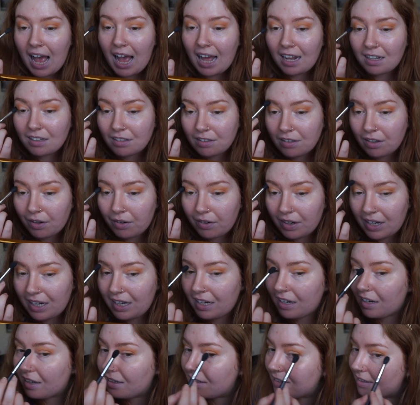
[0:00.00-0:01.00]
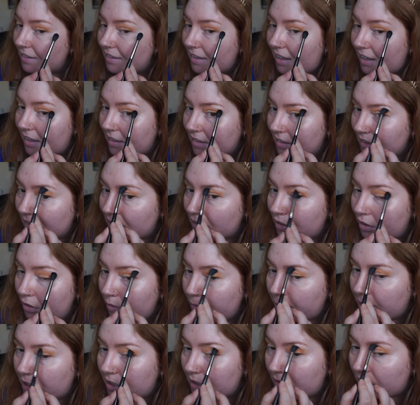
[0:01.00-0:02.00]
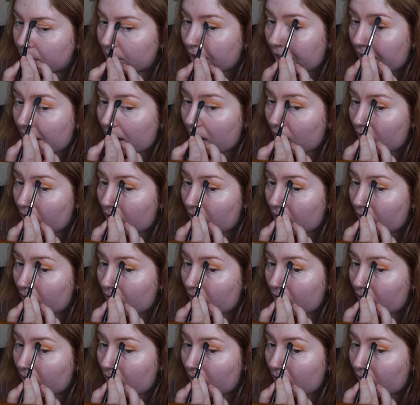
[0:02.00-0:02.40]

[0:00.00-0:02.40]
and so he kind of says to Matilda,